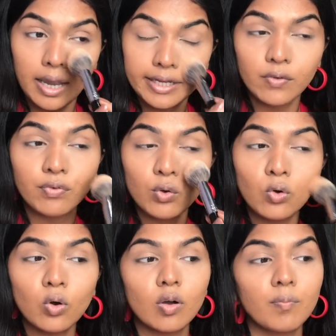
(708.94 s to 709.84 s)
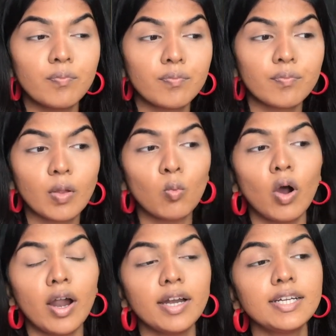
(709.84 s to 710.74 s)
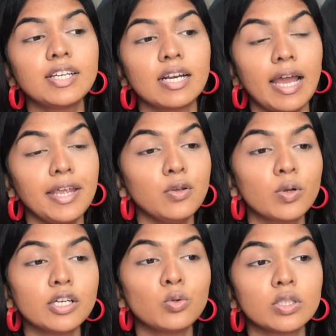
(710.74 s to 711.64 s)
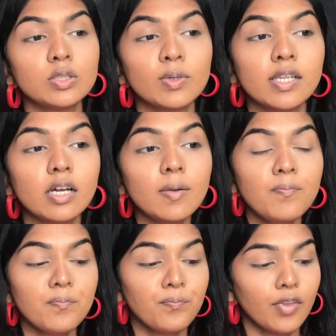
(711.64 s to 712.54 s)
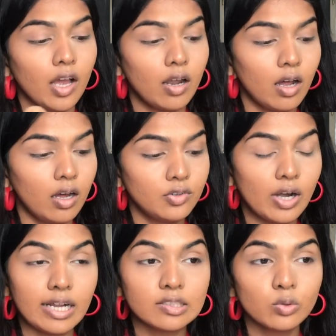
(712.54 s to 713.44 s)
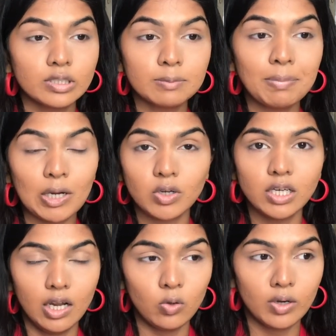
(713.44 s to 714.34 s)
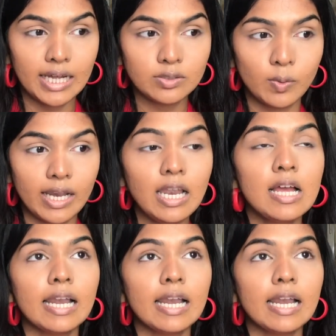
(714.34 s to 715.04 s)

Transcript: like if you want to try, you can do this with a uh, translucent powder alone as well.